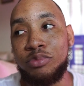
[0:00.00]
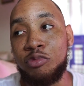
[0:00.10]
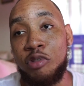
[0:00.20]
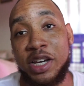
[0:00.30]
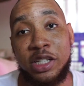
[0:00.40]

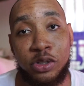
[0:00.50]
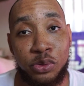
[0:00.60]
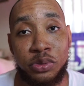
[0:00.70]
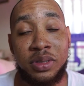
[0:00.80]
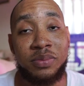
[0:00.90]
runny
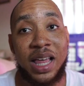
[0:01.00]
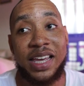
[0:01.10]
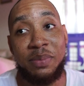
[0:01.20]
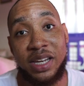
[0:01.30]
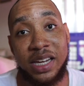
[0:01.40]
stool, like
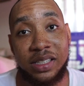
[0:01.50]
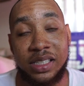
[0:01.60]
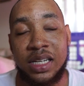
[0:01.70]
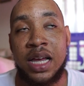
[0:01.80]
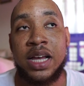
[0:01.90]

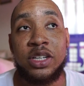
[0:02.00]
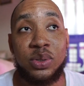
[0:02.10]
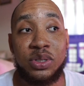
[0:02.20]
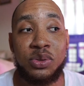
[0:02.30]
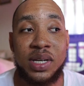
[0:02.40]
immediately.
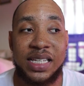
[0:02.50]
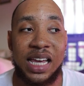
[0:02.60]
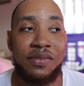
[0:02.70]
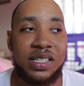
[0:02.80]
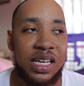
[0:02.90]
So as soon as they
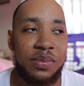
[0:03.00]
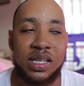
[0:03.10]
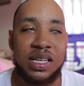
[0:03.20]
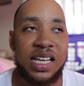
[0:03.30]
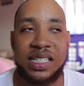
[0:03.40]
gave it to him,
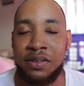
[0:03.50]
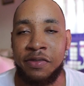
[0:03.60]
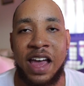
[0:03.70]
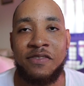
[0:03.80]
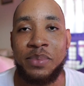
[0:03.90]
in less than
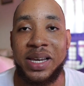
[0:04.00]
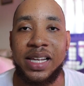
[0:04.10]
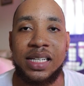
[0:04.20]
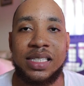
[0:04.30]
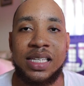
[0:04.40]
5
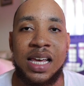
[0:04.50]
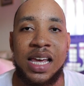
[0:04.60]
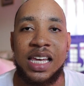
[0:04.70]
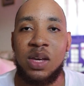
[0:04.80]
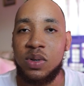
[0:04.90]
minutes,
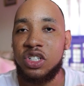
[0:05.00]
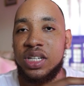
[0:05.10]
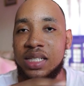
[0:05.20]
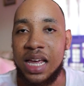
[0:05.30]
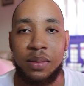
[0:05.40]
he was
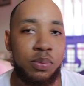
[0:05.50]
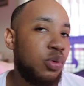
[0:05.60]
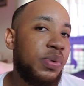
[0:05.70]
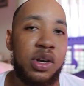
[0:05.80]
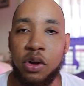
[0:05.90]
just like
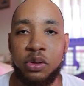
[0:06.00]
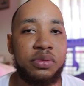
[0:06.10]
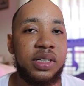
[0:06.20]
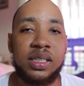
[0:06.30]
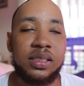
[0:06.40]
pooping all
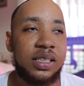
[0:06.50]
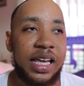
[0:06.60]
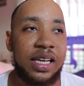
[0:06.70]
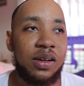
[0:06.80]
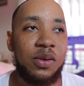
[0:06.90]
over,
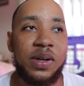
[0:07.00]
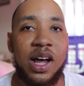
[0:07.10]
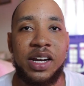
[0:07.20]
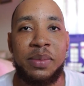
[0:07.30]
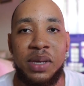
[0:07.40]
like
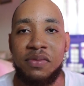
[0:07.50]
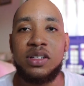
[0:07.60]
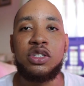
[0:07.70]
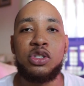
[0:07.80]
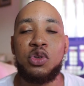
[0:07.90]
without him
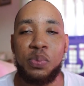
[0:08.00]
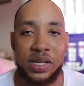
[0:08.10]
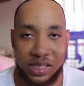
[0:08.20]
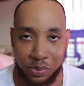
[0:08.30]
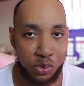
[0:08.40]
even
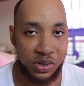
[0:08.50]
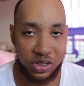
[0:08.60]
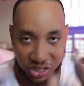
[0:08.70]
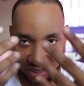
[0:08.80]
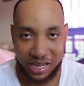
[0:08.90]
stooping to poop, it
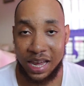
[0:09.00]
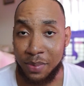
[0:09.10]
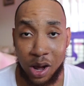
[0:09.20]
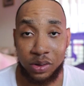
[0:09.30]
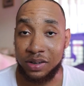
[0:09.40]
just
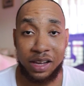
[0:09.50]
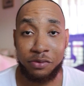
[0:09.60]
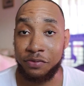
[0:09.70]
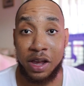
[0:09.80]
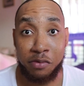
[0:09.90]
came out like
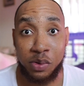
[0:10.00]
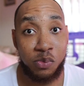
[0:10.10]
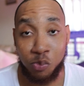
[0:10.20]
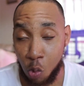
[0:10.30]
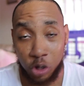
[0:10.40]
very
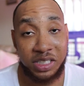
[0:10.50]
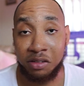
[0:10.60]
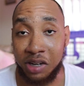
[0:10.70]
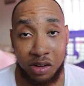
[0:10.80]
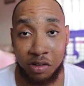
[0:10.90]

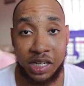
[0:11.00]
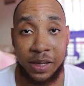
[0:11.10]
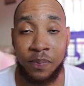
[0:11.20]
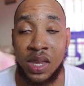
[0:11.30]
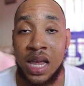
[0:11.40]
watery and runny,
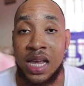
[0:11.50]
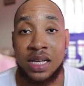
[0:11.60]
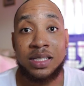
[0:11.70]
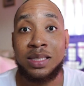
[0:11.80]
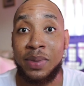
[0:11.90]

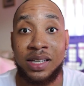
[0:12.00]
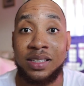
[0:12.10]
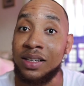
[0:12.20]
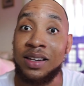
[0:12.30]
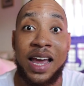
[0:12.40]

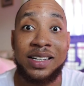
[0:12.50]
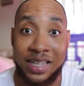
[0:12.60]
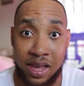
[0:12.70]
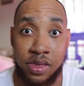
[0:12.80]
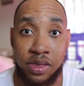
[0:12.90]
smelled like
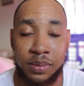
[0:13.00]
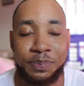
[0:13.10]
death.